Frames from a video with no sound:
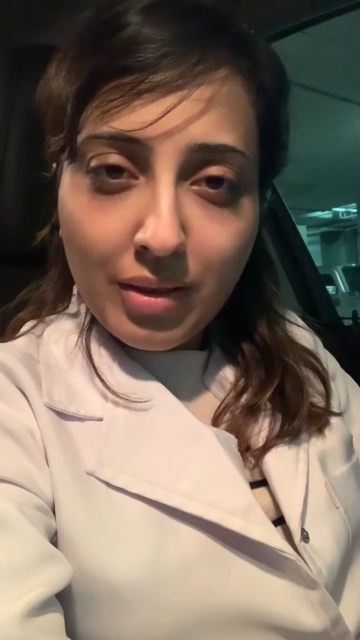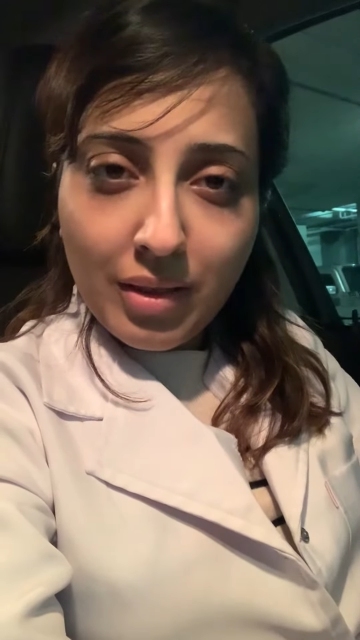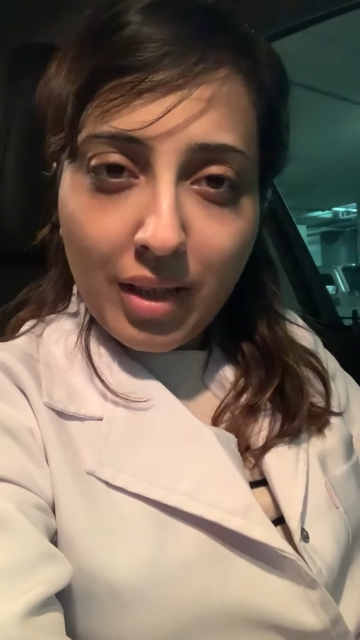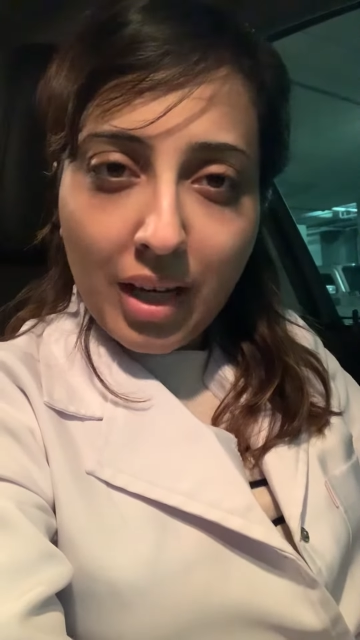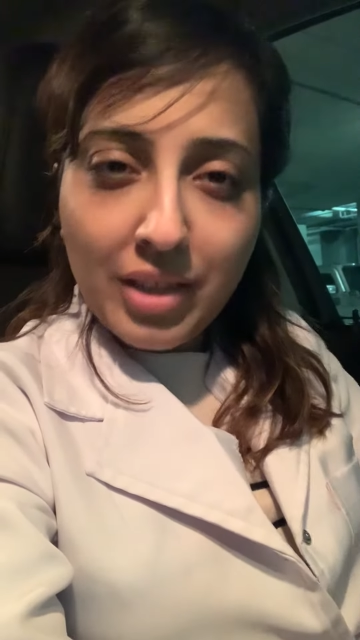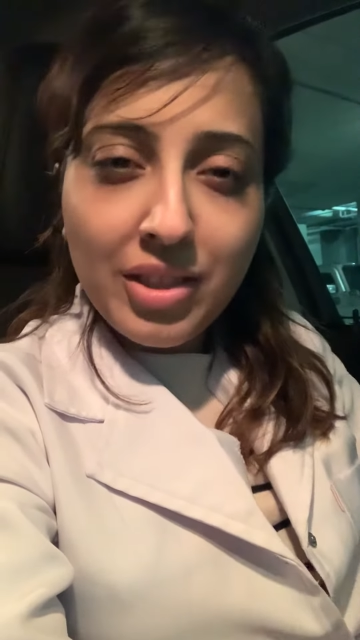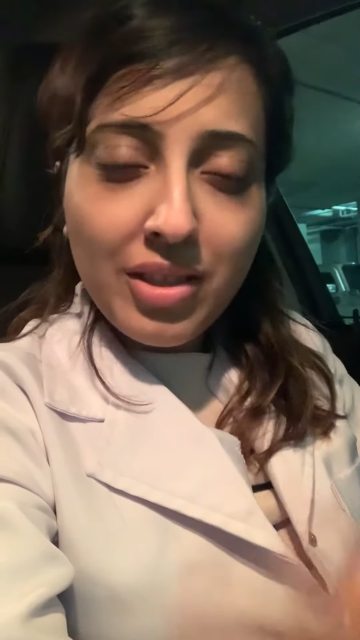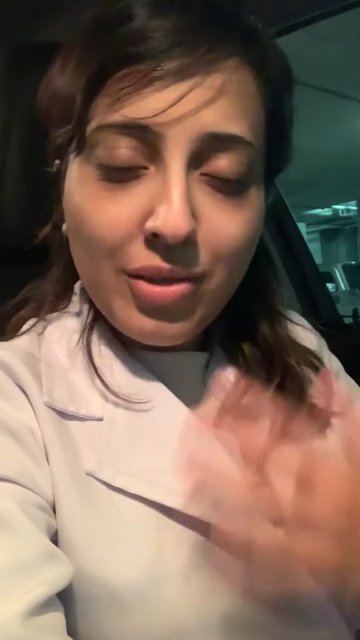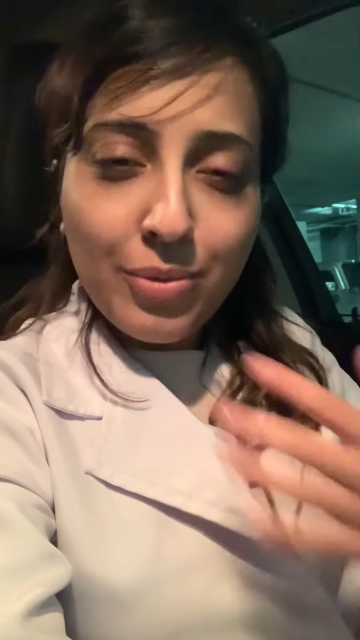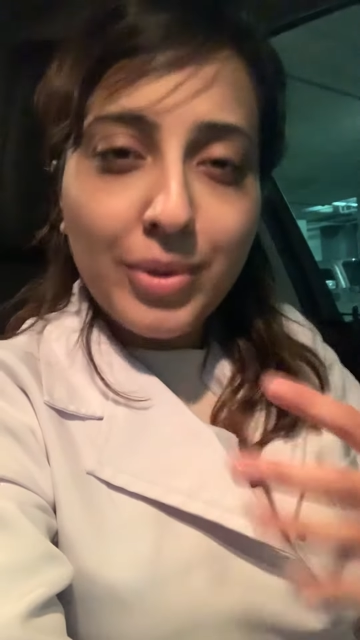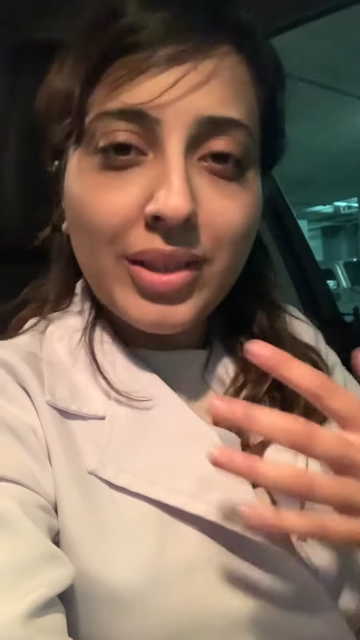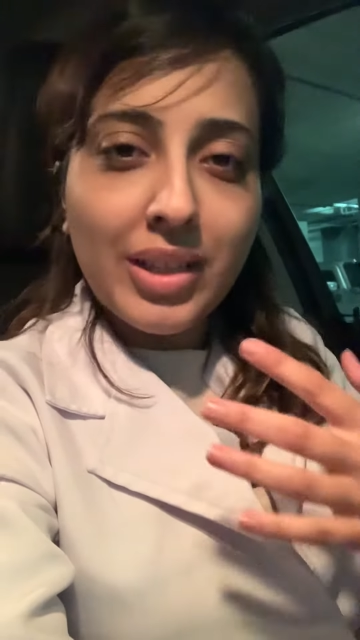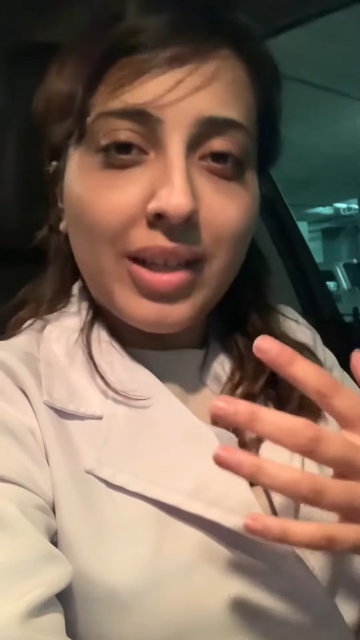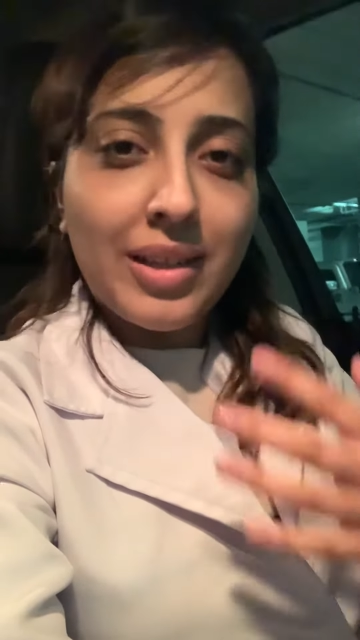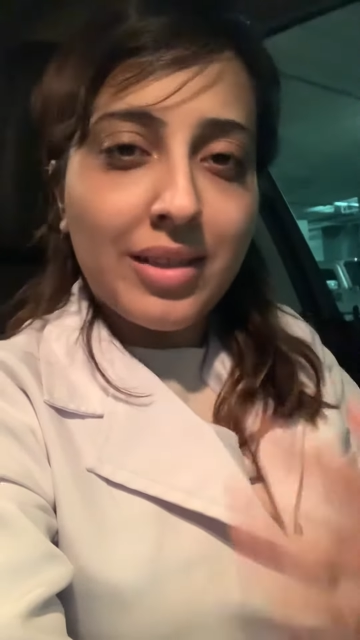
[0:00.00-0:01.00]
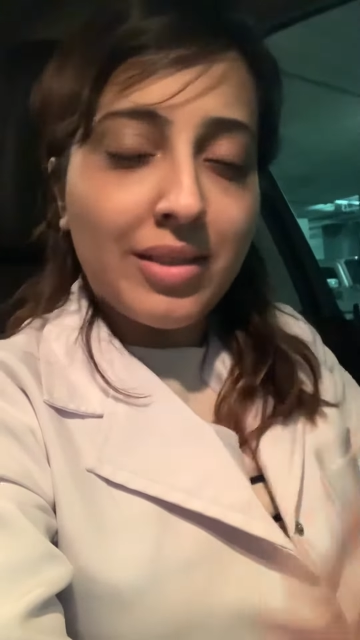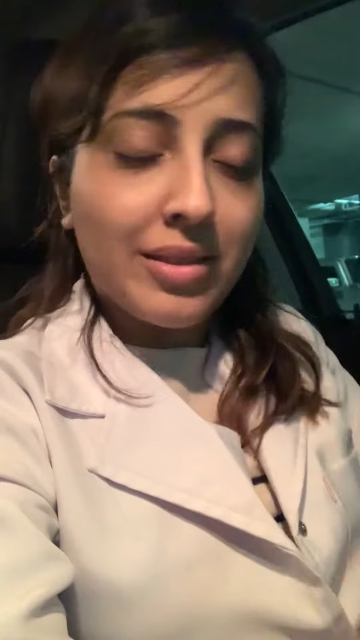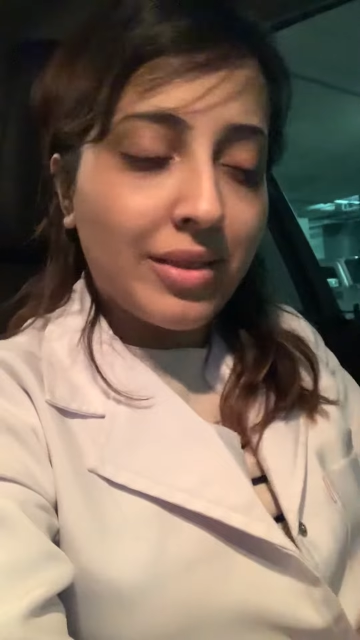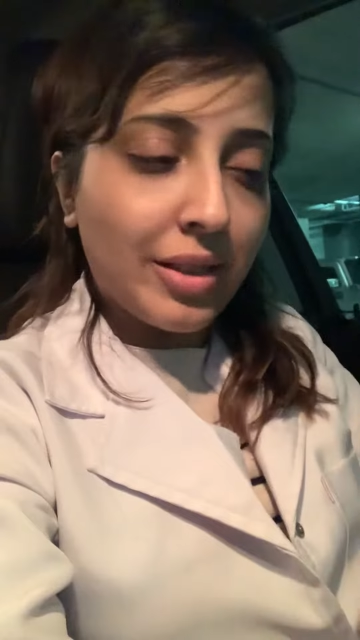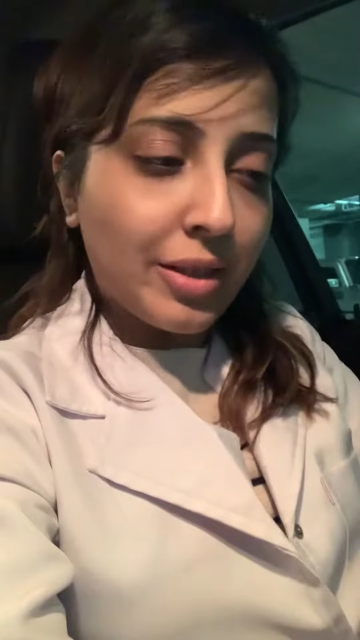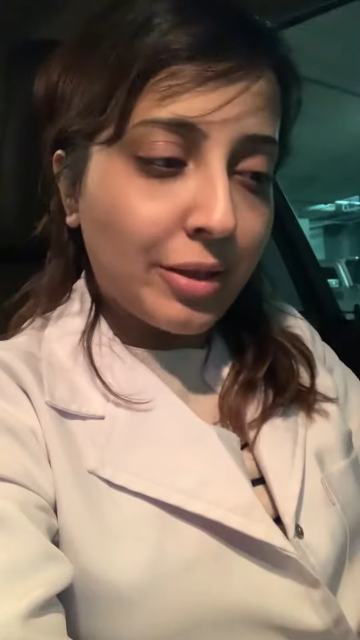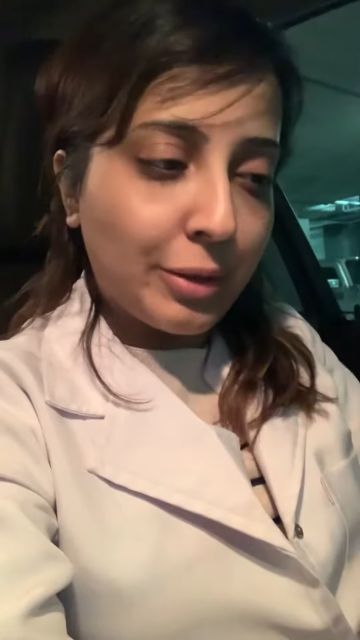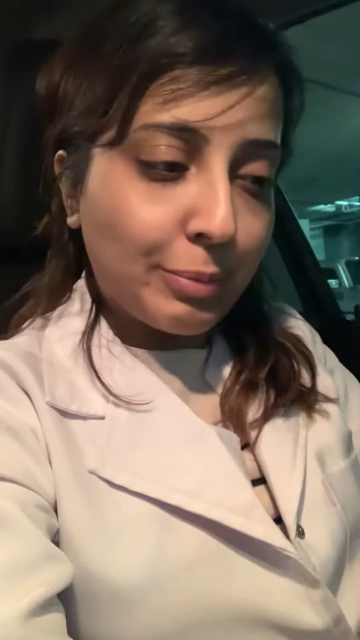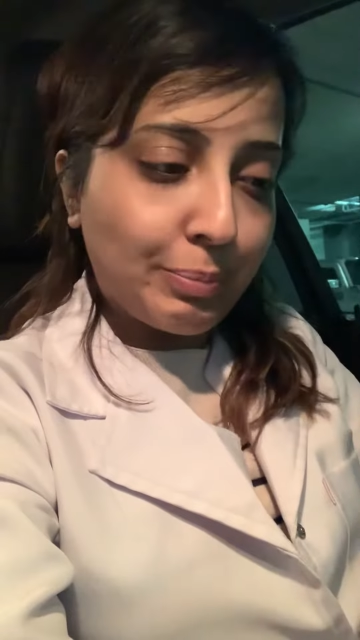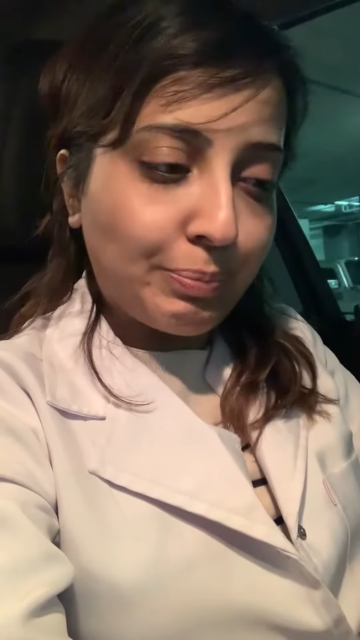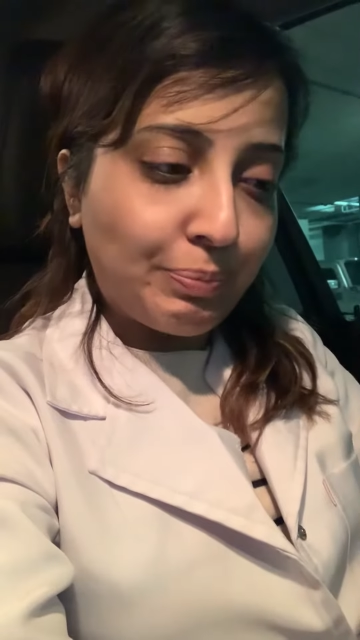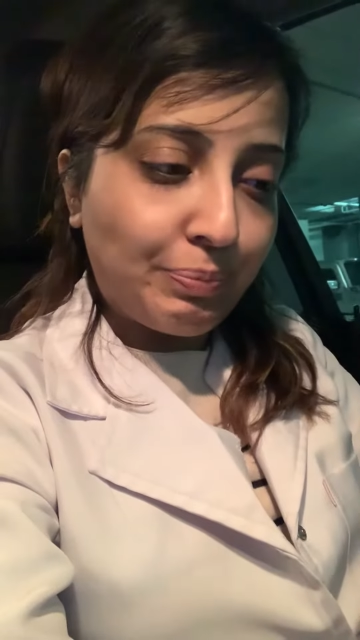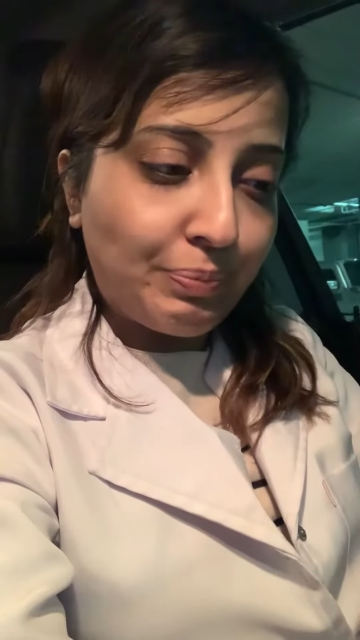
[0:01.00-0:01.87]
I just realized that um,